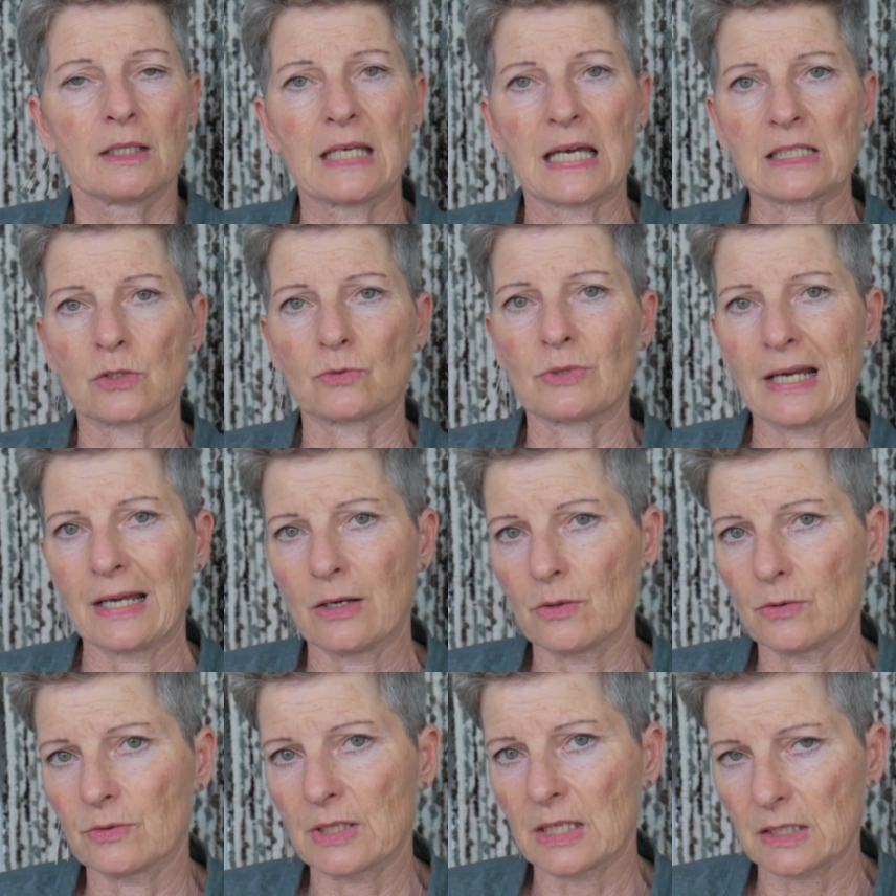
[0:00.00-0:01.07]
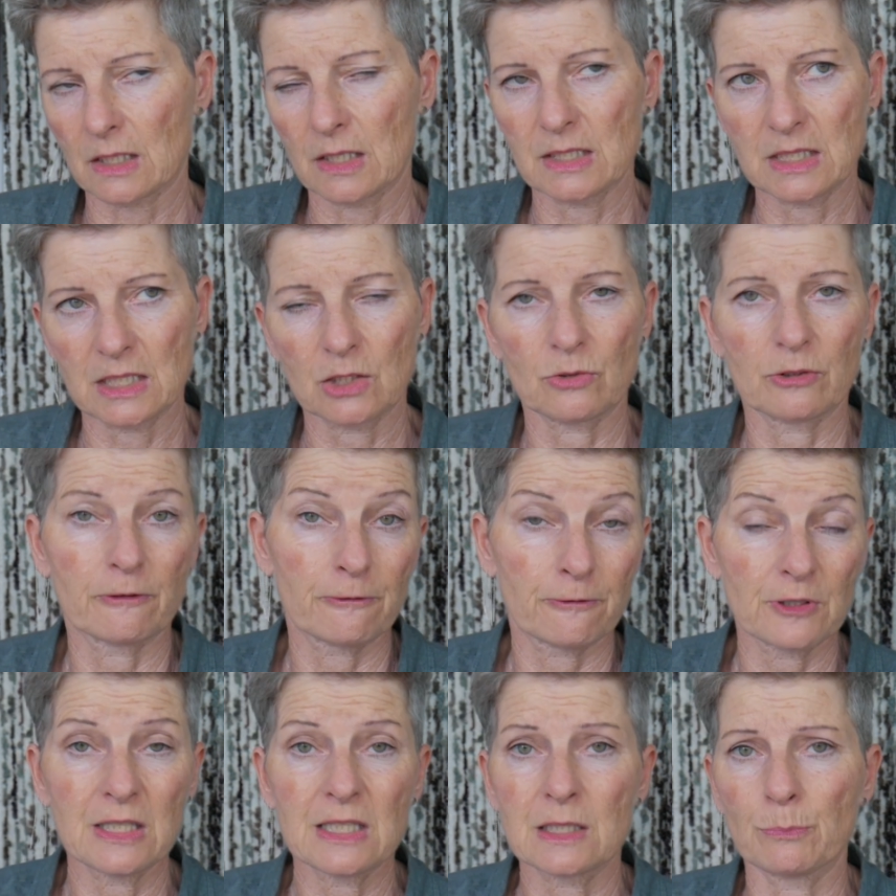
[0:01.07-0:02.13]
get around that idea of
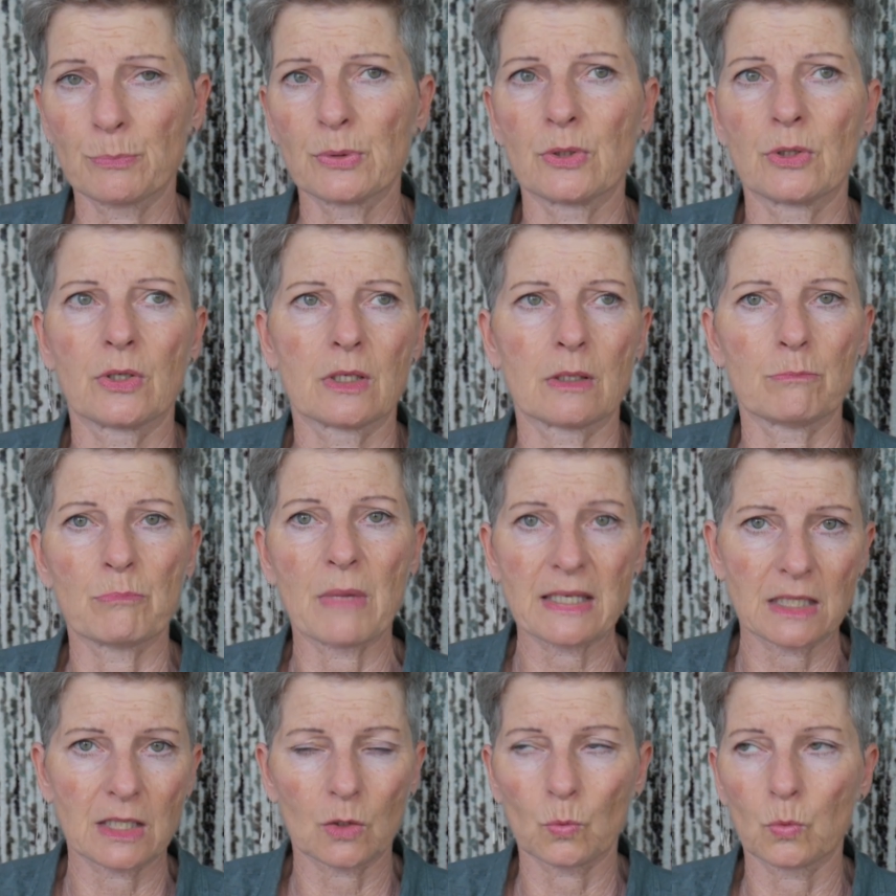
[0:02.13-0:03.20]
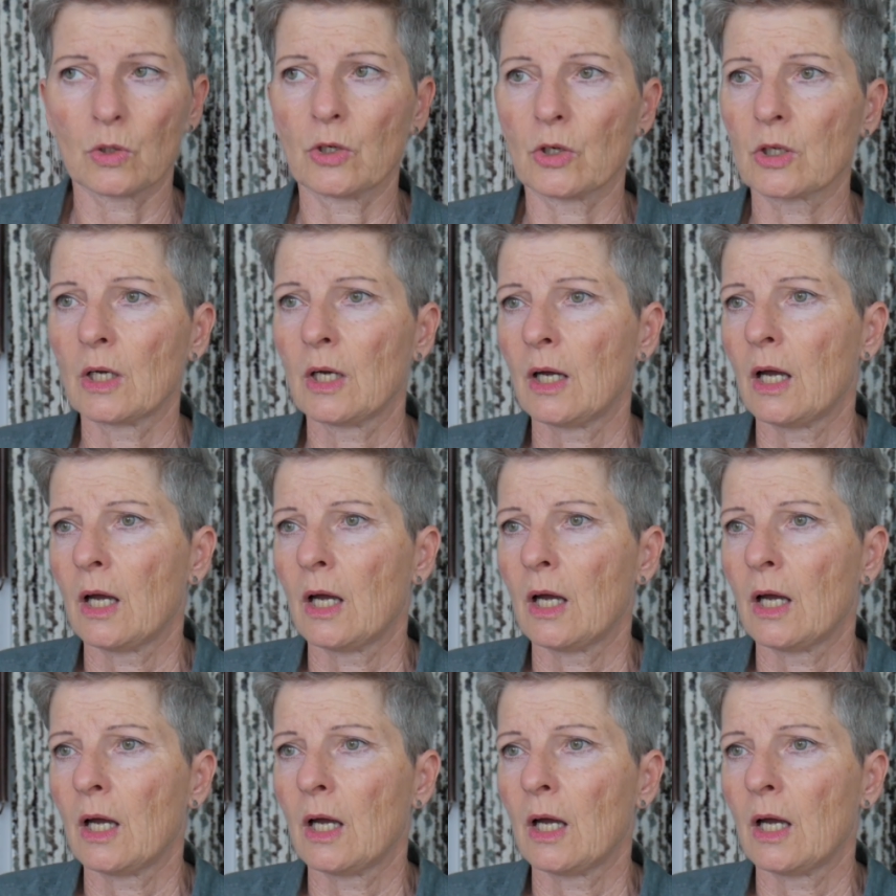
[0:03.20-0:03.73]
freezer burn and make it work.